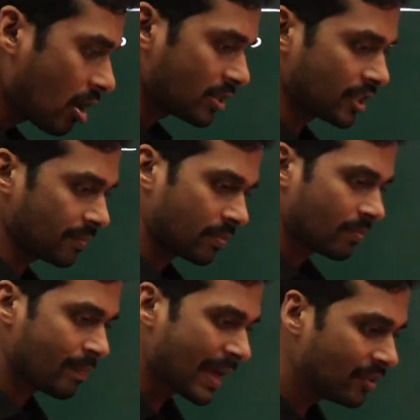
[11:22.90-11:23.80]

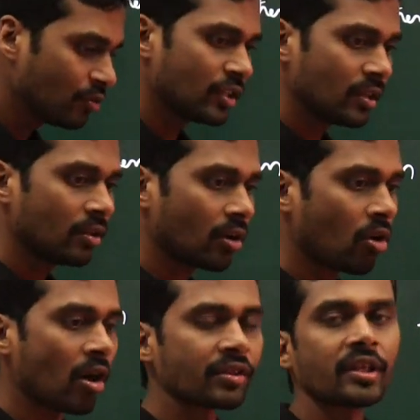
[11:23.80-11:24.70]
concept, by using the
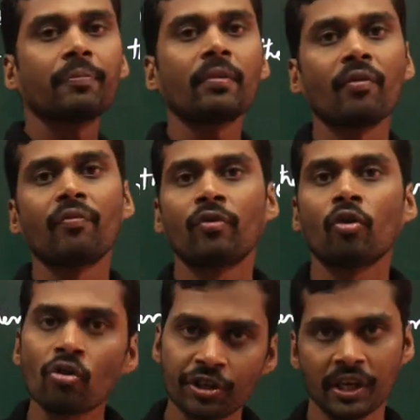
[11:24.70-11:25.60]
concept of
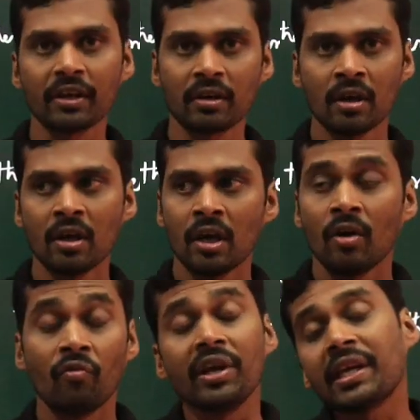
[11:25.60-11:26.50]
Totient,
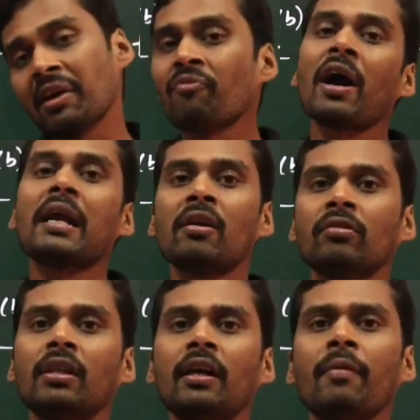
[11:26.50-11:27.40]
we can find
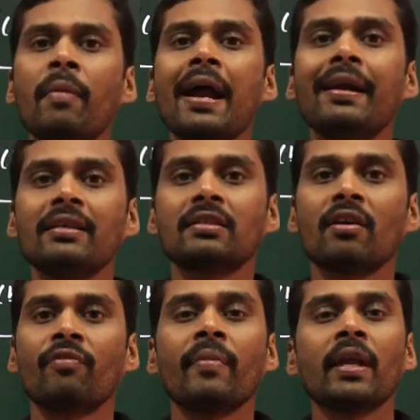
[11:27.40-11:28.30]
out the reminders
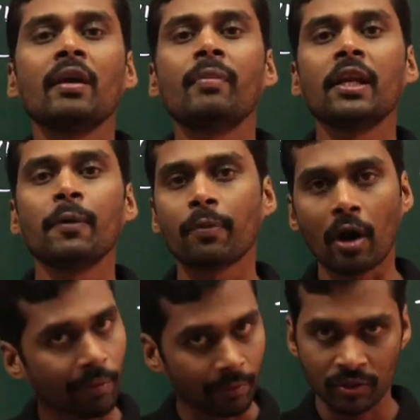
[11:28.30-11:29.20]
of many
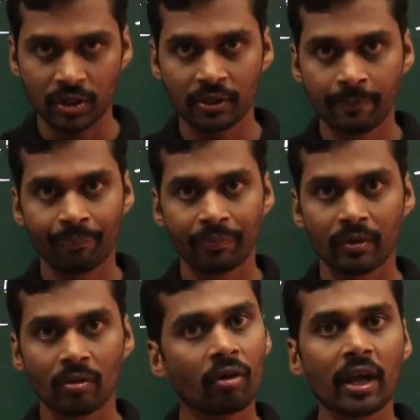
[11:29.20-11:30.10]
problems.
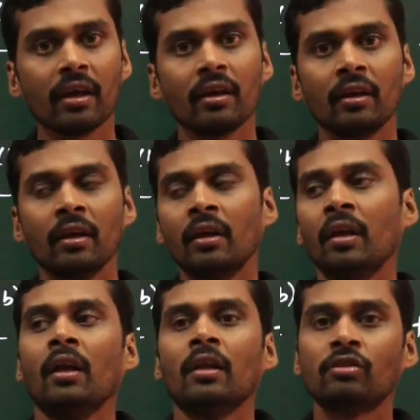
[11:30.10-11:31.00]
Okay,
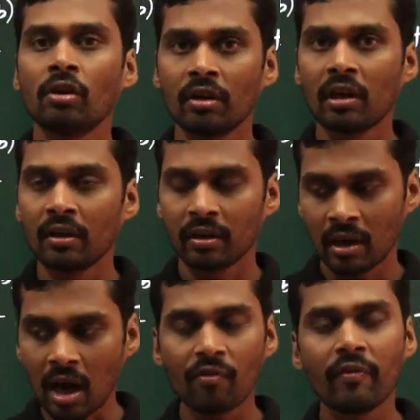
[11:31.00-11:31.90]
so
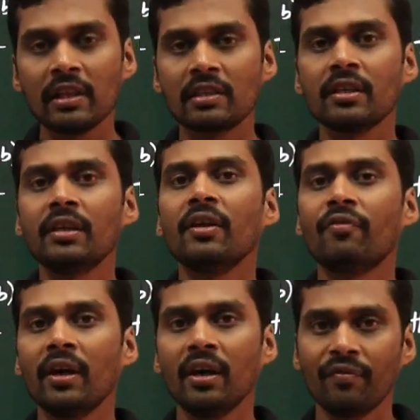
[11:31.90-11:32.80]
now we'll see
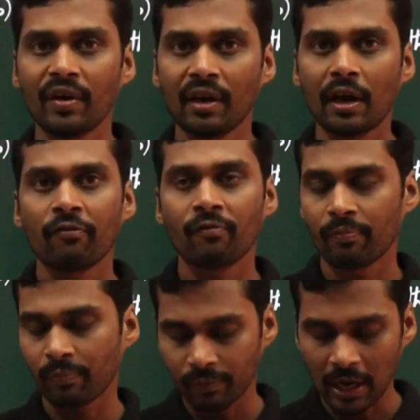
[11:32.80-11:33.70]
different
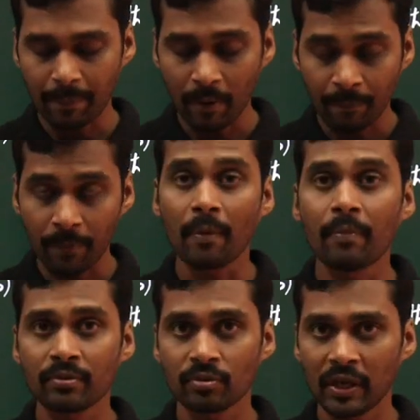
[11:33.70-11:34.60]
type of
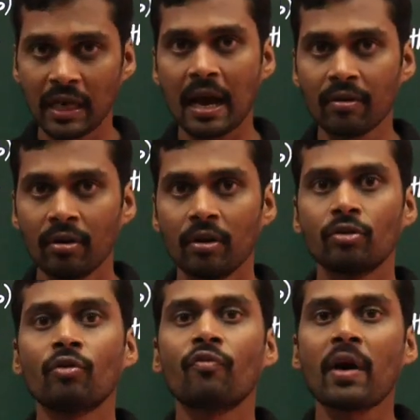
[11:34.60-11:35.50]
problems we have
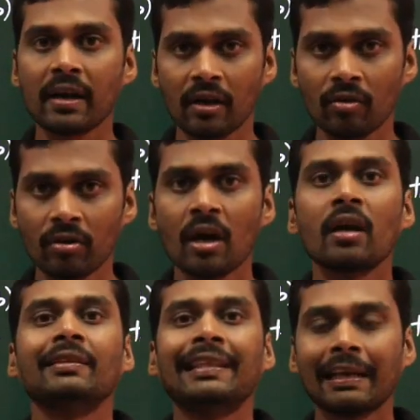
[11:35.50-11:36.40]
to find out
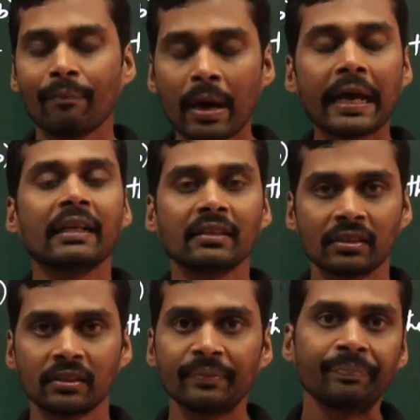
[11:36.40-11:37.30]
the
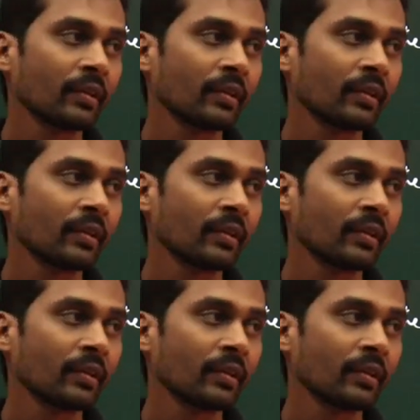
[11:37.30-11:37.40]
reminders.